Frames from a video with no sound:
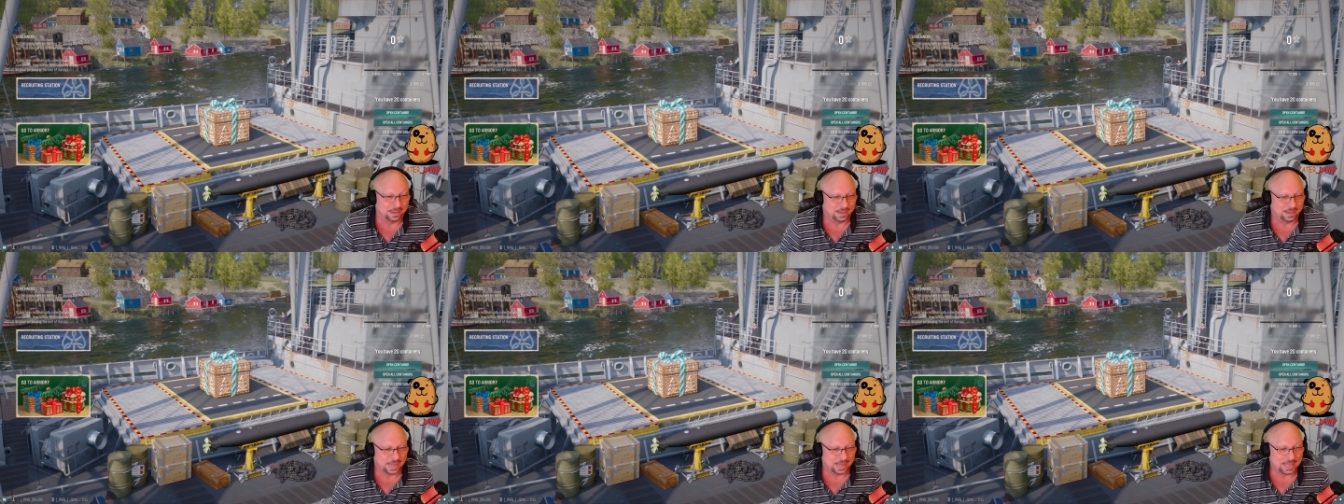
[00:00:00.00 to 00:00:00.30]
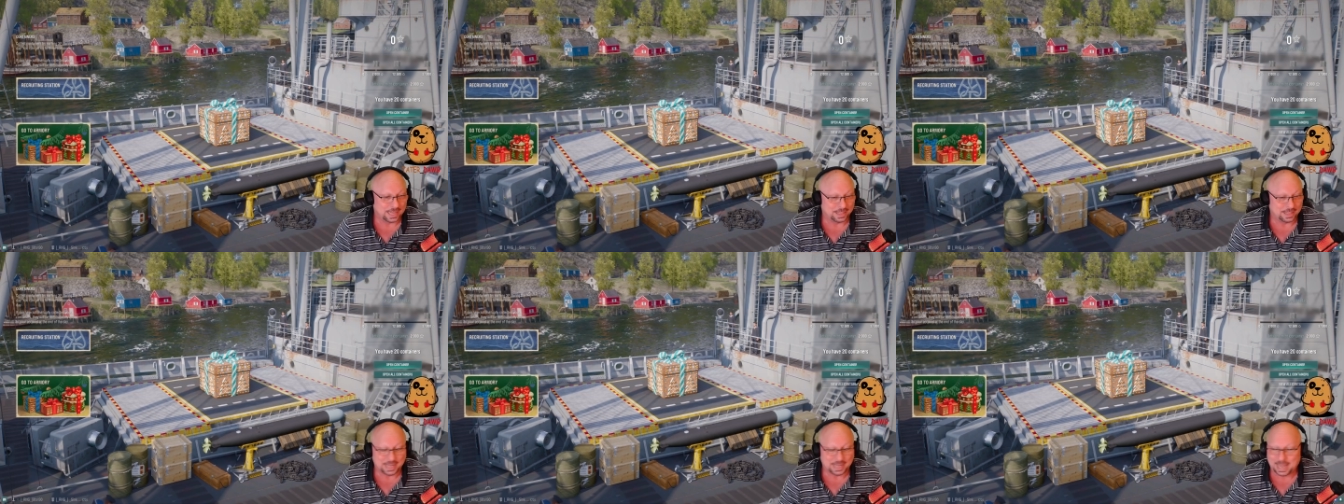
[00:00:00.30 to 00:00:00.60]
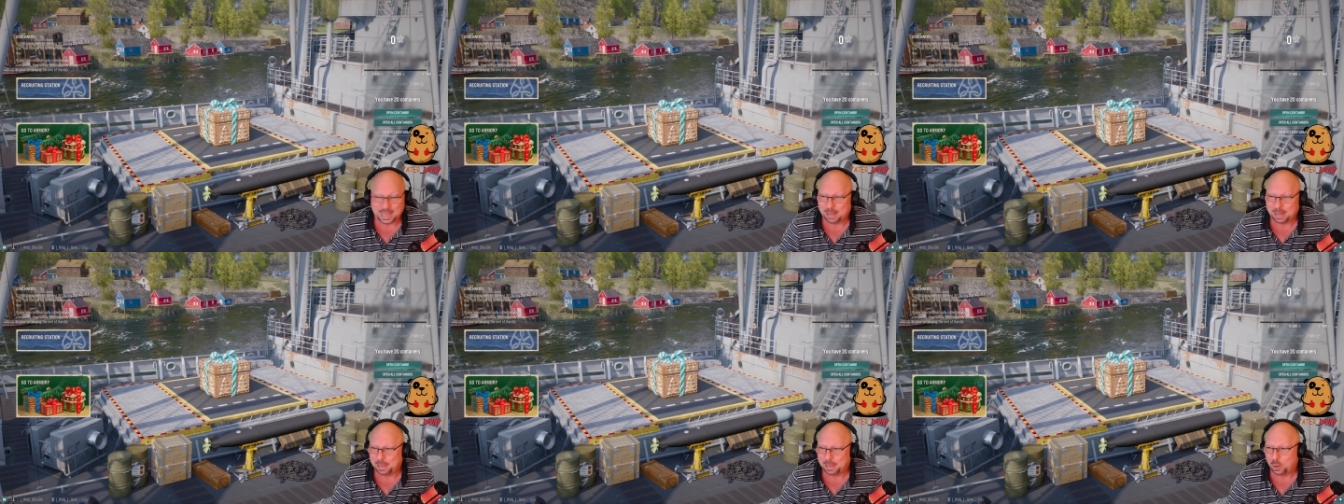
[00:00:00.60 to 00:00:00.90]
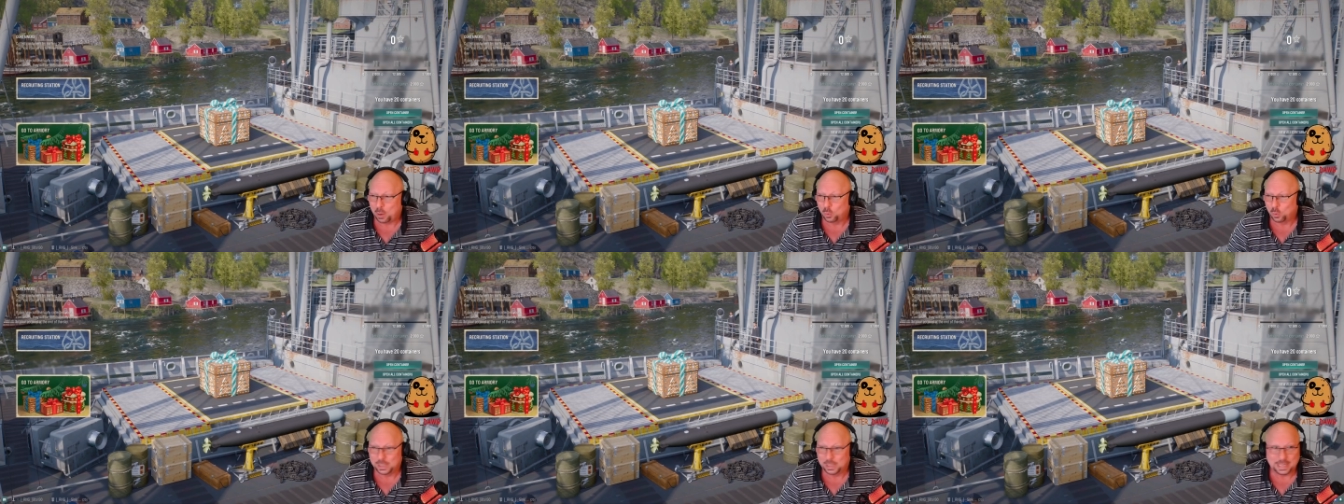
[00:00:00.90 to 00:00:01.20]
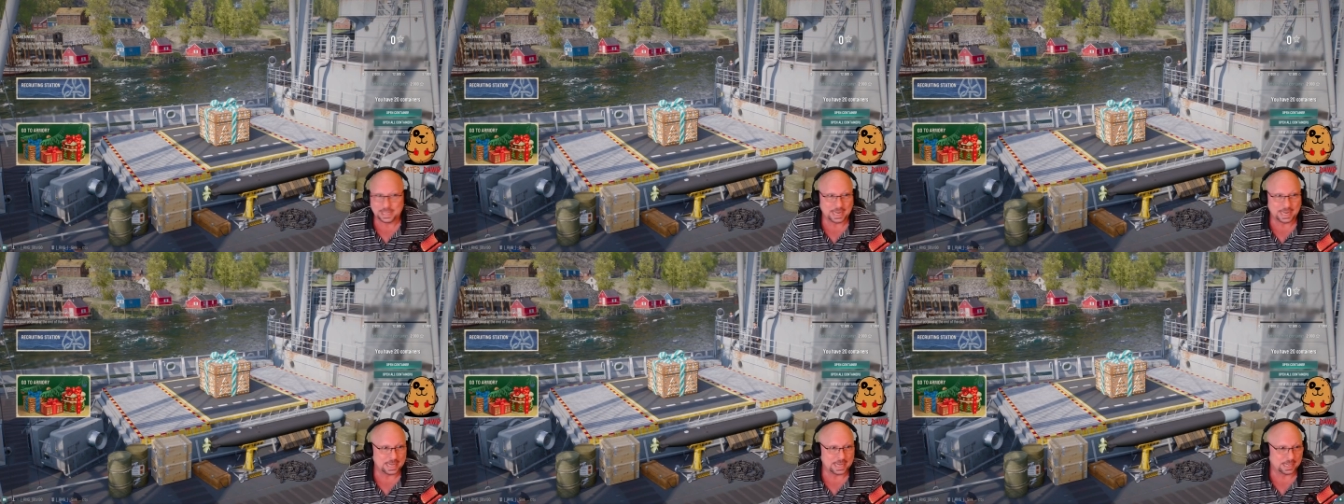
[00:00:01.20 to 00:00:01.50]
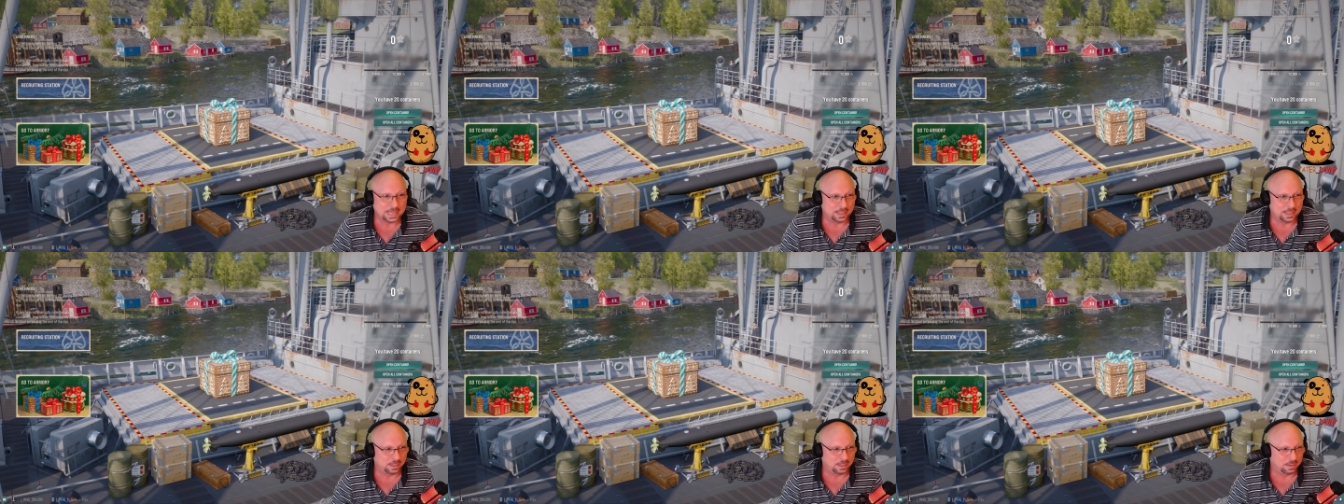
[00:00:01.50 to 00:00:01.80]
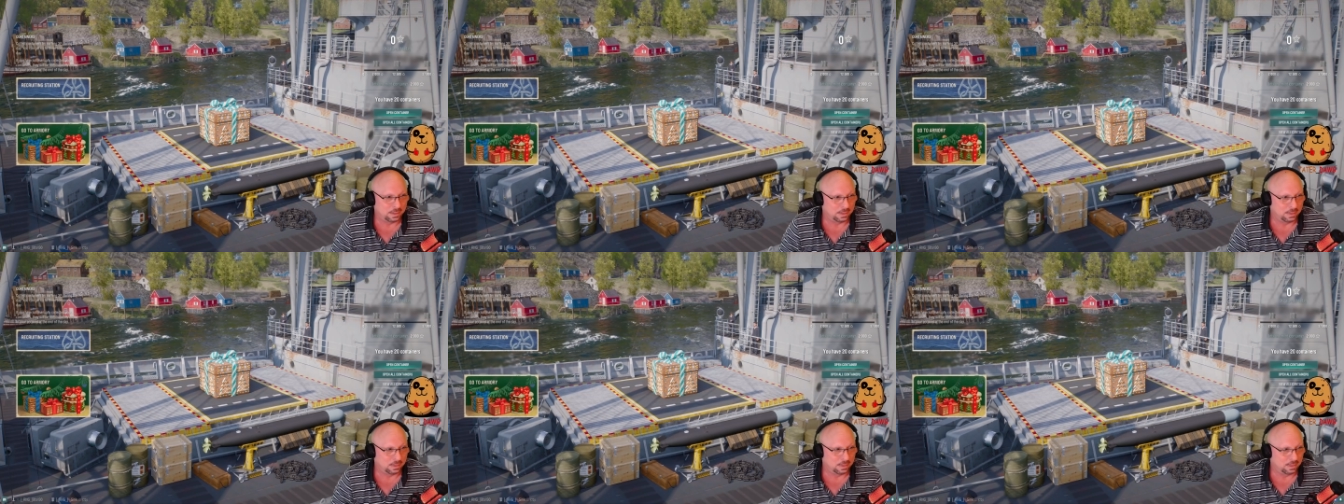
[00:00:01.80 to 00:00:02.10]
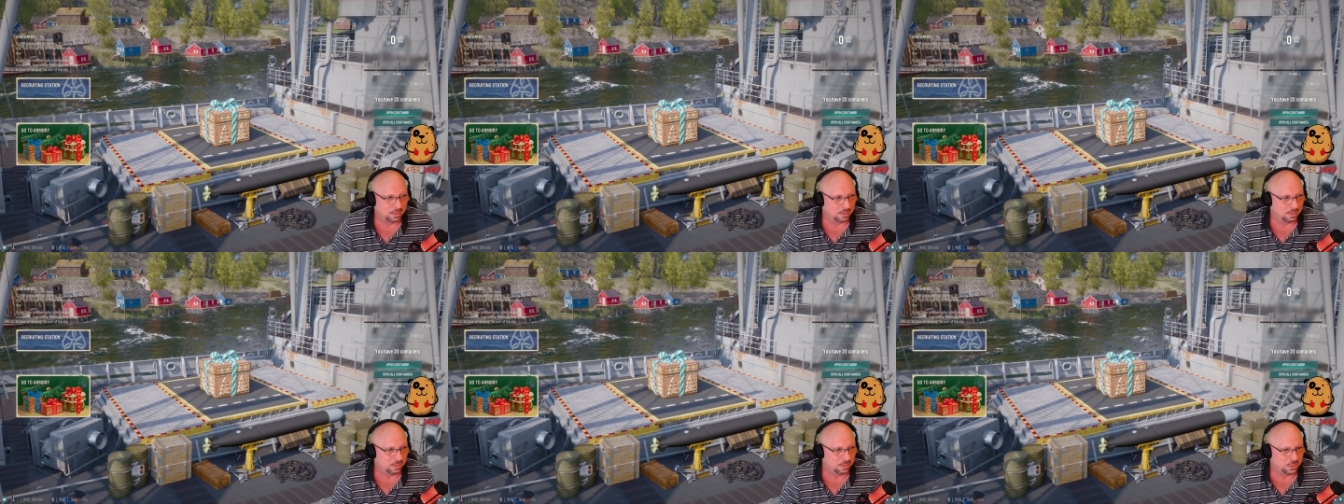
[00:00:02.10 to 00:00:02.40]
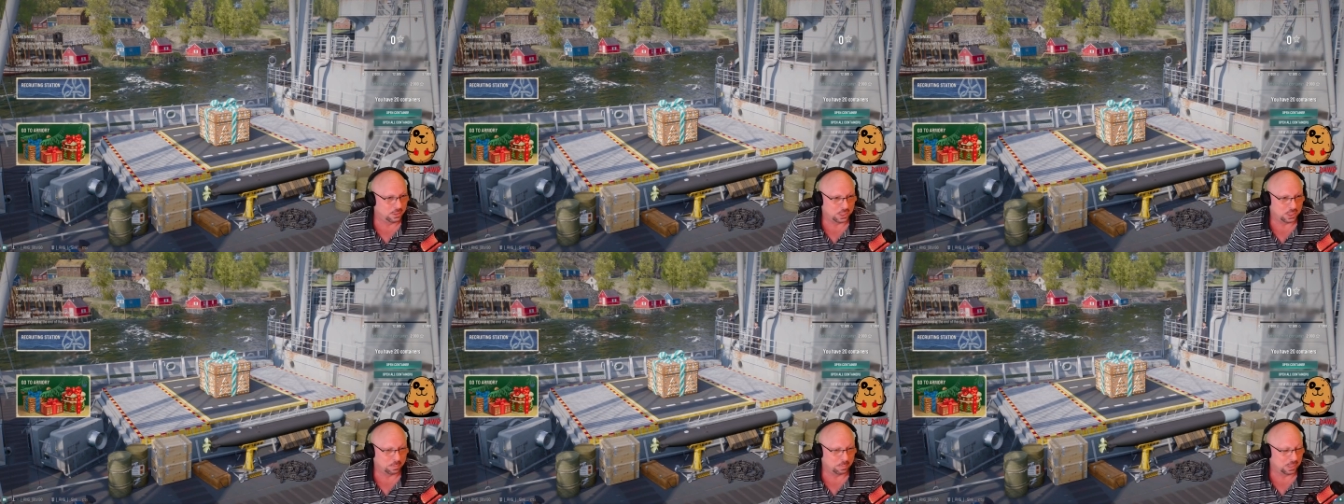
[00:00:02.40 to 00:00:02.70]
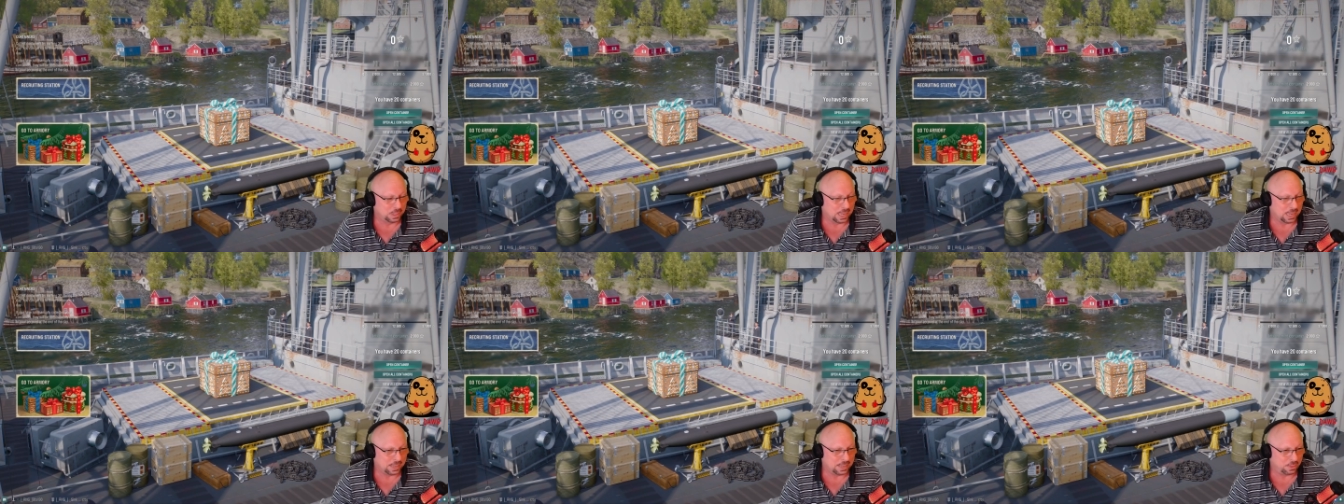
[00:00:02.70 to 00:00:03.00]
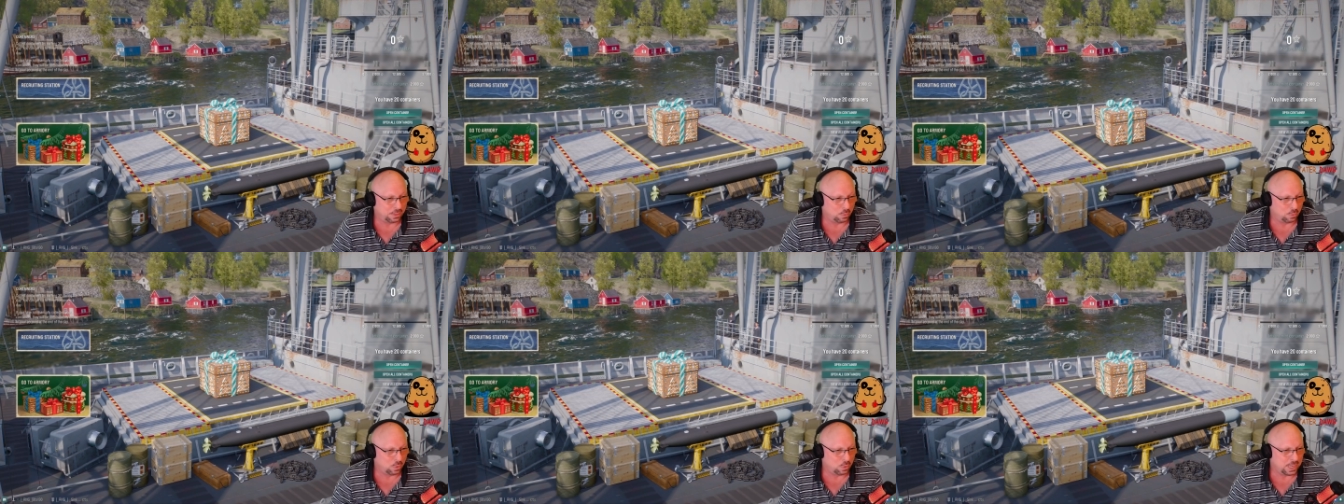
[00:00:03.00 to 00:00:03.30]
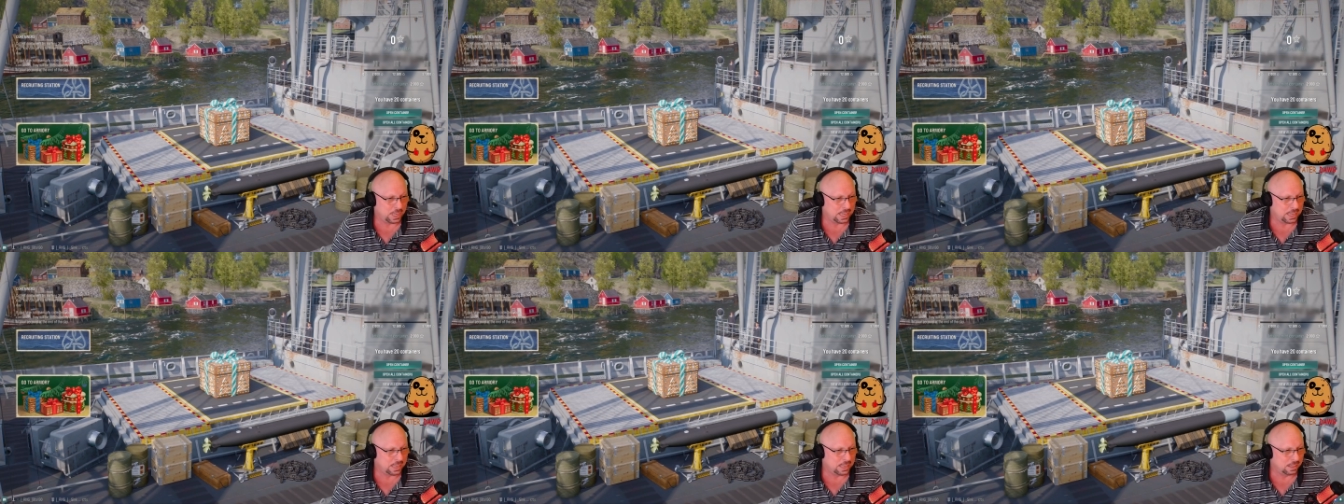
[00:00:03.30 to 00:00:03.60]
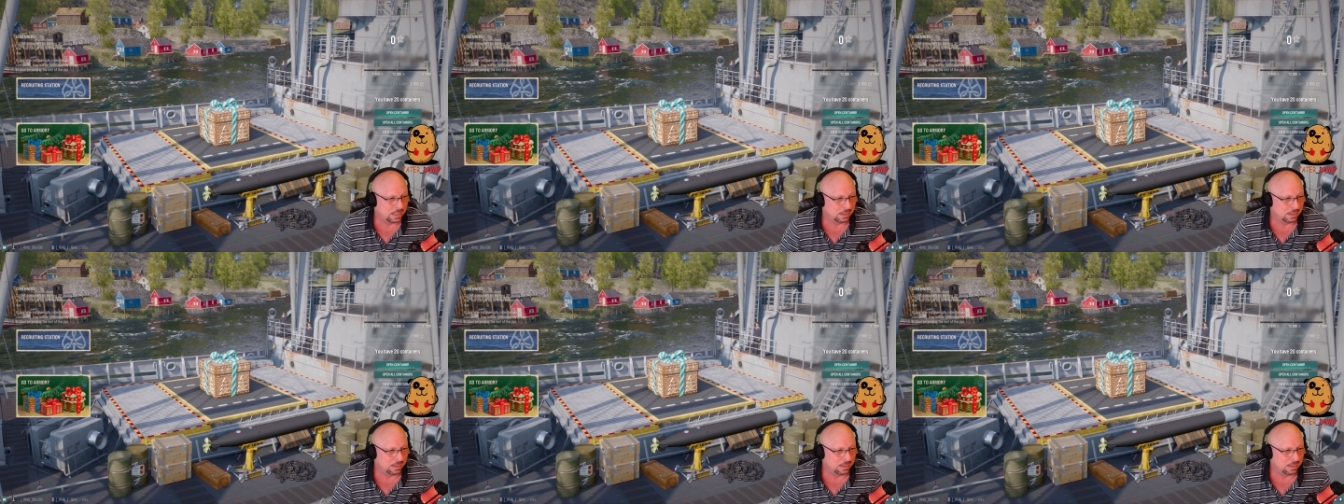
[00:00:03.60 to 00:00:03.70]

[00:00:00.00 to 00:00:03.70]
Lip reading: at the time I only needed something like 3